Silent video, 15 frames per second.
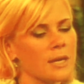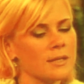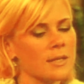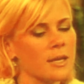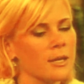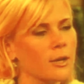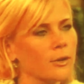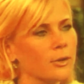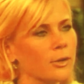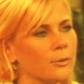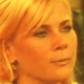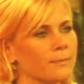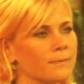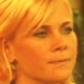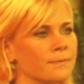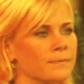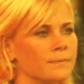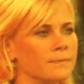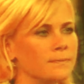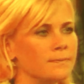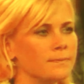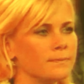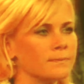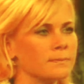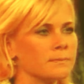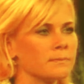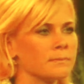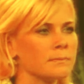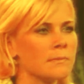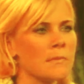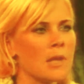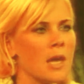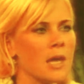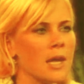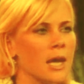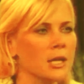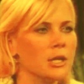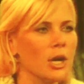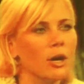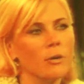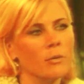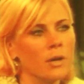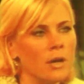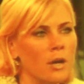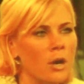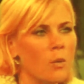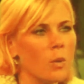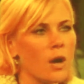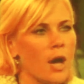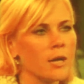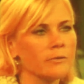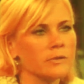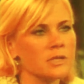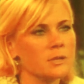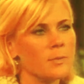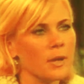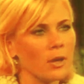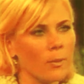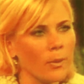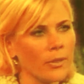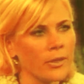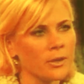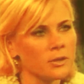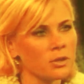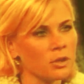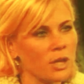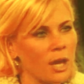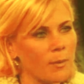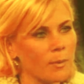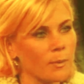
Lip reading: Because I know you. And I know what kind of despicable things you're